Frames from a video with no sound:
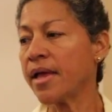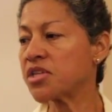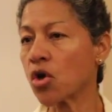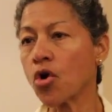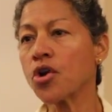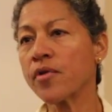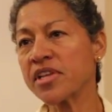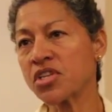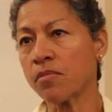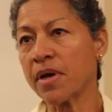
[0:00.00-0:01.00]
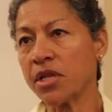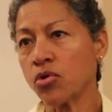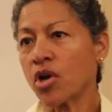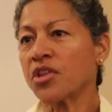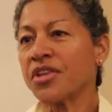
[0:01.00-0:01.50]
is ordering somebody
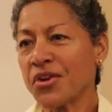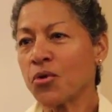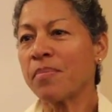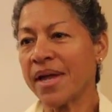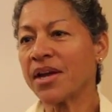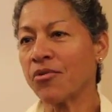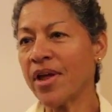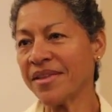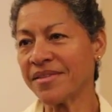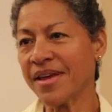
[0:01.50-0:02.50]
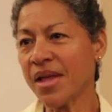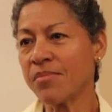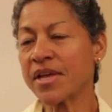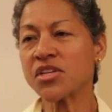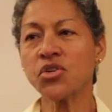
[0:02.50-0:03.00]
to continue paying the rent
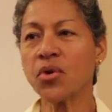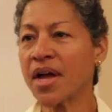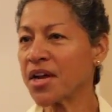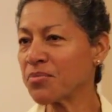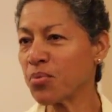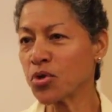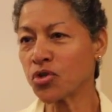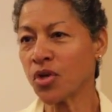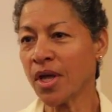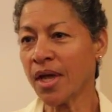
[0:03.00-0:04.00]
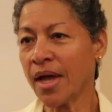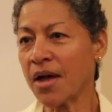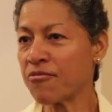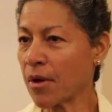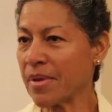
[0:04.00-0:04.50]
because you cannot put
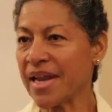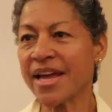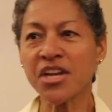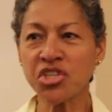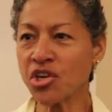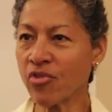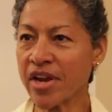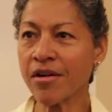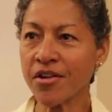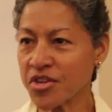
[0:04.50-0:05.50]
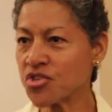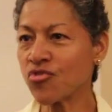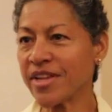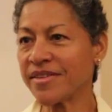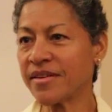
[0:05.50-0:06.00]
a family and children on the
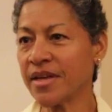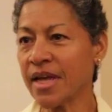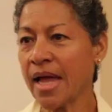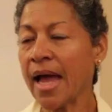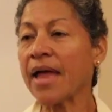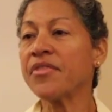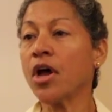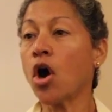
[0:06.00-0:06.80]
street. And the